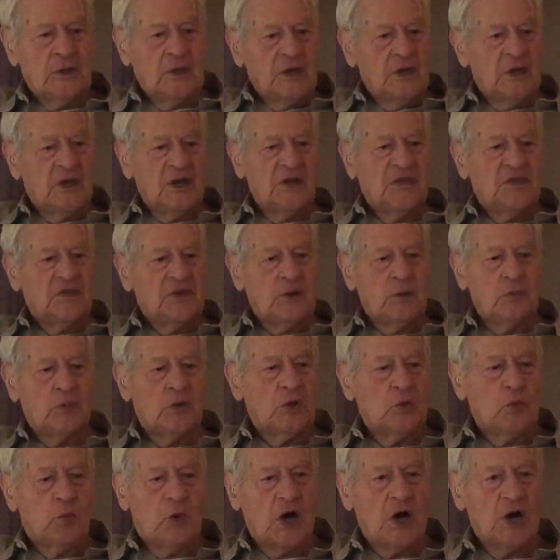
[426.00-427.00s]
anything we
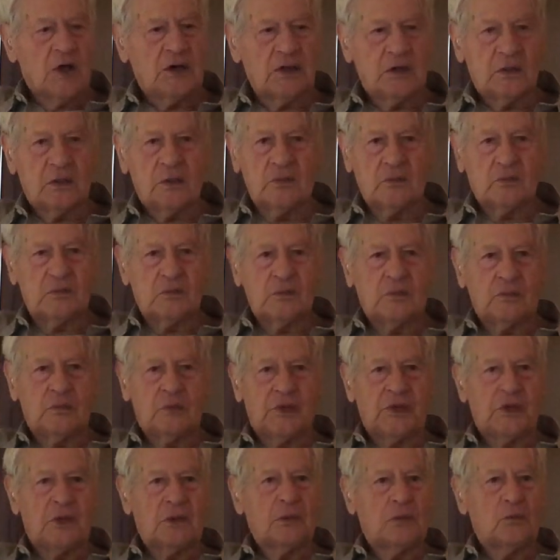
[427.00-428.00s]
wanted,
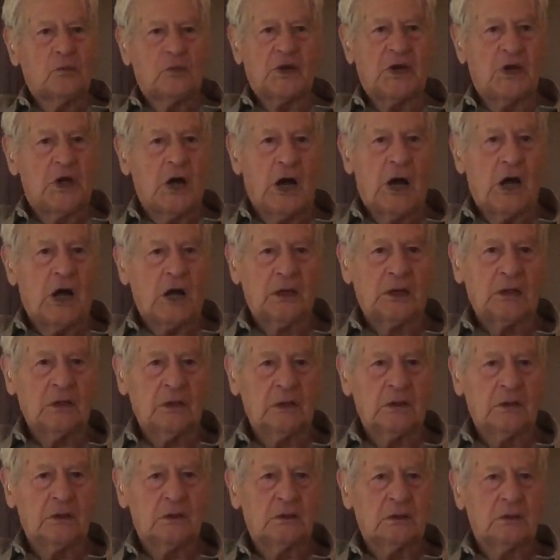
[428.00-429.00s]
we got.
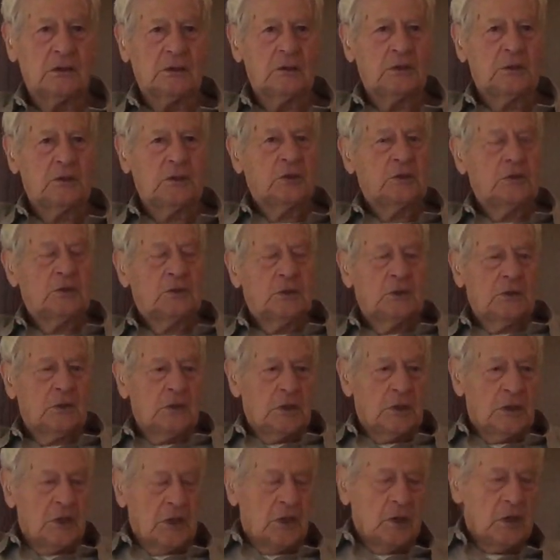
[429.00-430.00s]

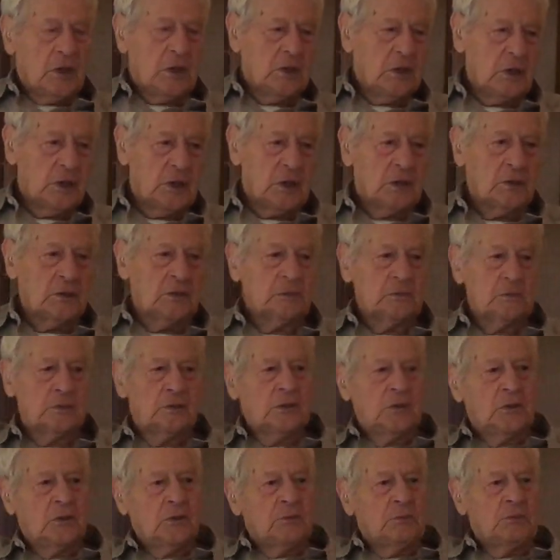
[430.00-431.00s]
And
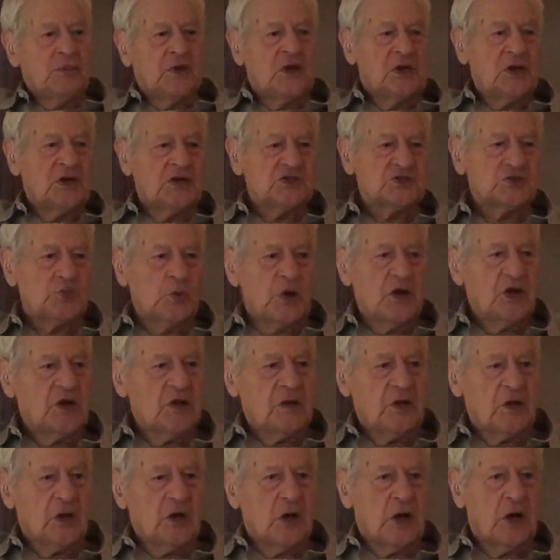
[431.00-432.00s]
because one of
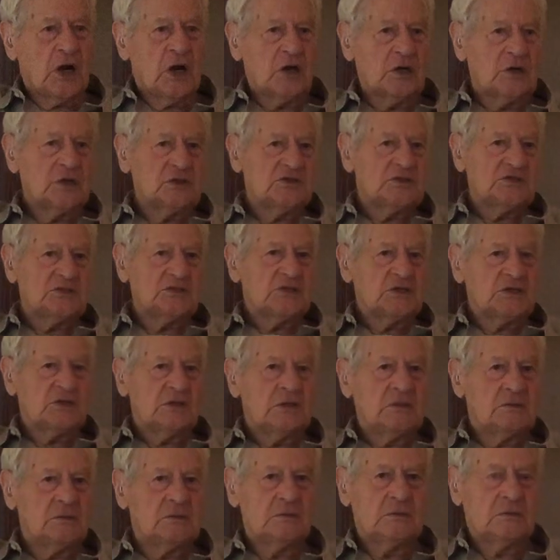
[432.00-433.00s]
the guards said,
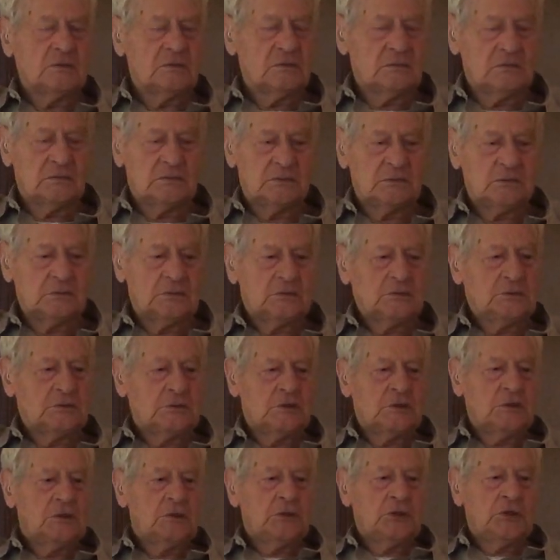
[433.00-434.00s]

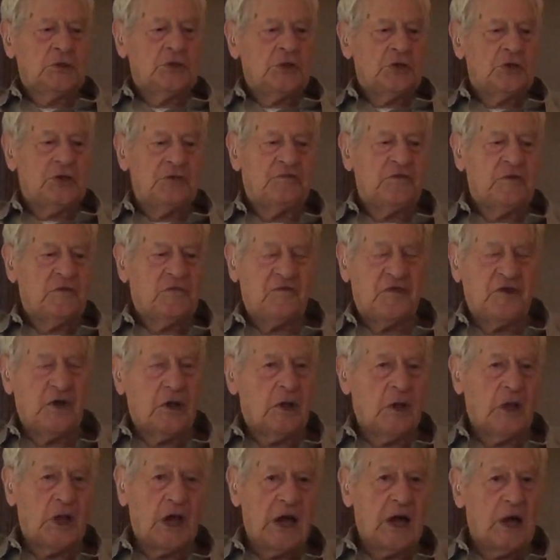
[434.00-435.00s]
if you
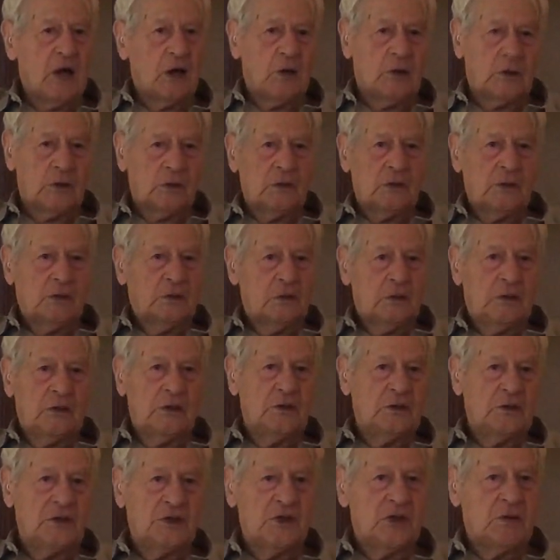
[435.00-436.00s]
fell out,
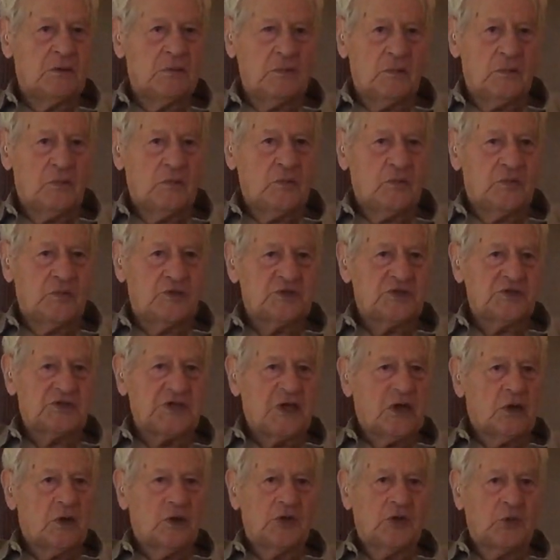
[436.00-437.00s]
you didn't
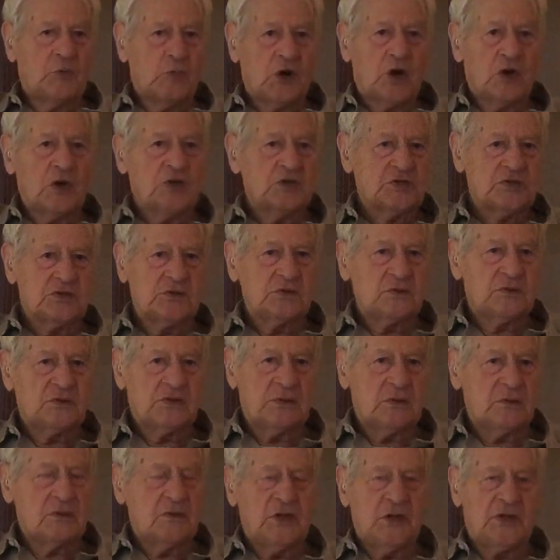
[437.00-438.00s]
stay on the march,
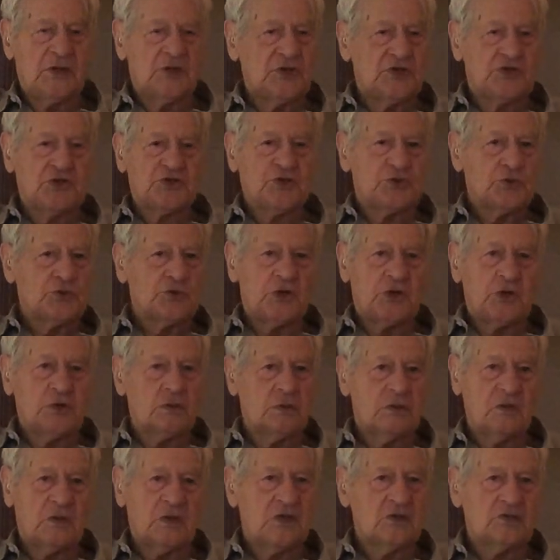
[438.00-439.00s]
they just shoot you.
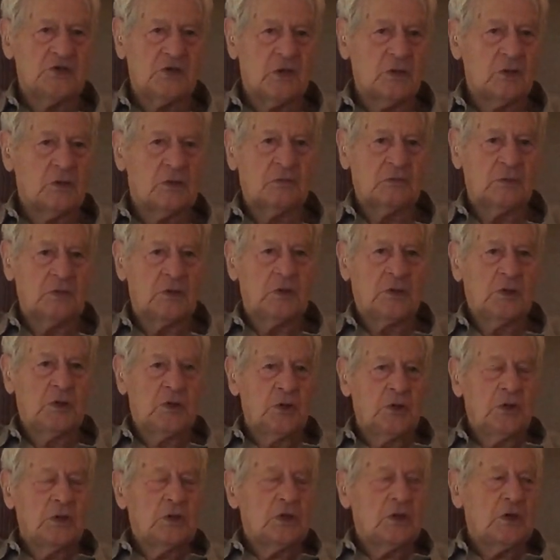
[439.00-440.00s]
There's no,
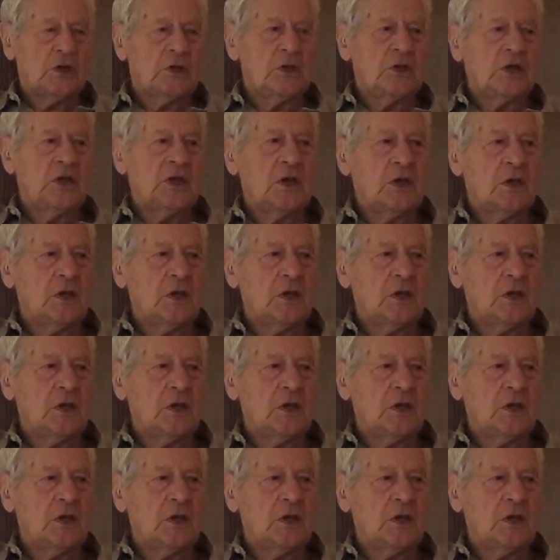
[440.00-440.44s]
and